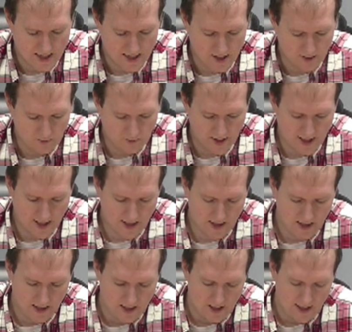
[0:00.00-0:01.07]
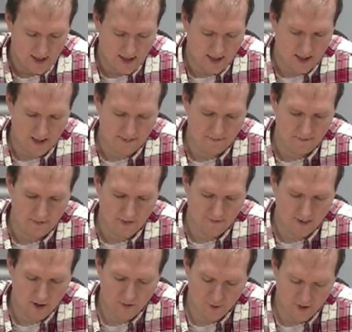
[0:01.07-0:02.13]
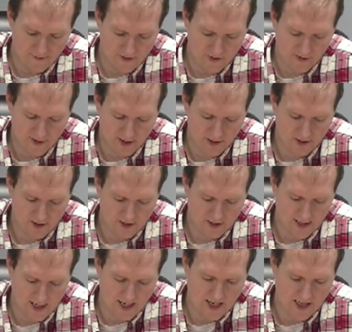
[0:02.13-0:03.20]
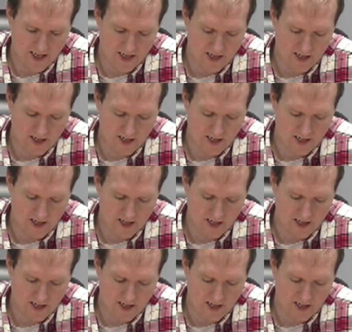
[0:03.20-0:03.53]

We had a very brief discussion on